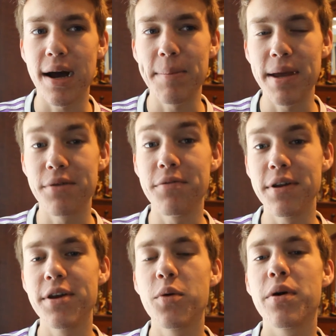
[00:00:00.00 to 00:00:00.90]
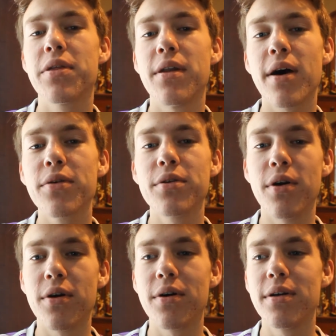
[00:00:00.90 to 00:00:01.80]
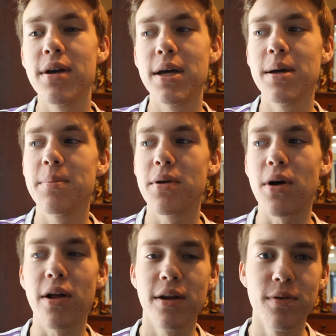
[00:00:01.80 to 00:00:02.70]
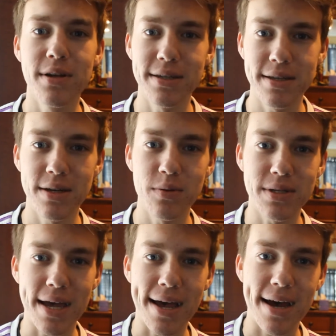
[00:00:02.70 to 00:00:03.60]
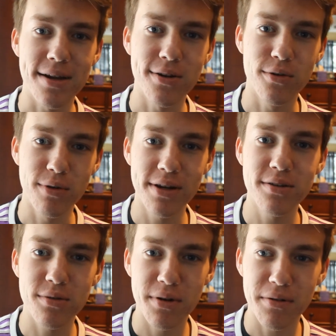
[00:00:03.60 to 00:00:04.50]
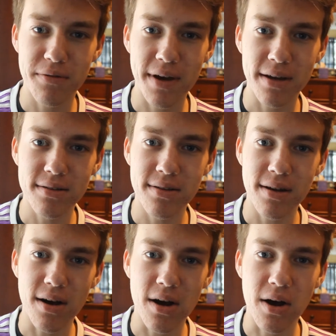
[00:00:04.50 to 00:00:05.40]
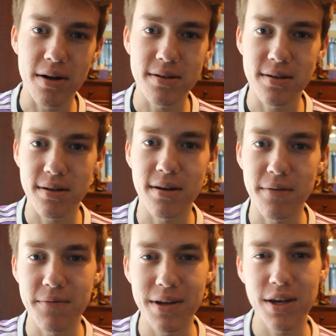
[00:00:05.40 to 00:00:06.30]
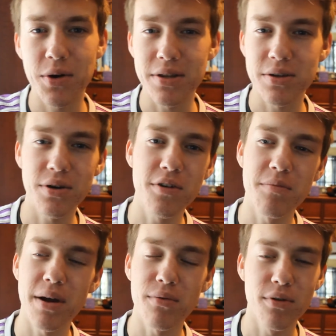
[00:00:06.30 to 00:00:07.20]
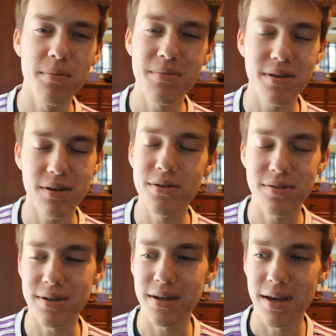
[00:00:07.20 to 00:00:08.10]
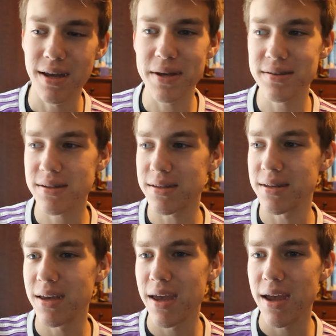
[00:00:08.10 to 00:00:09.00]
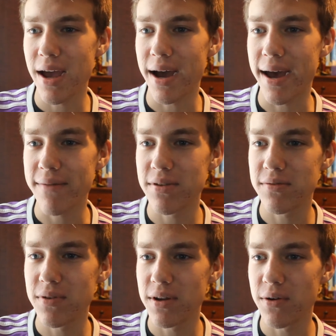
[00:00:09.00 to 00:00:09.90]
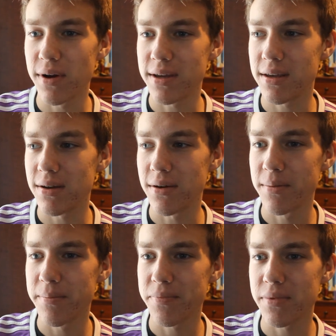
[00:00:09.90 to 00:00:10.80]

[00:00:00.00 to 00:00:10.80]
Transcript: I made a video with another girl, but all I really did was add a green screen effect onto a video I took of my room, you'll see. Basically, I have this video right here.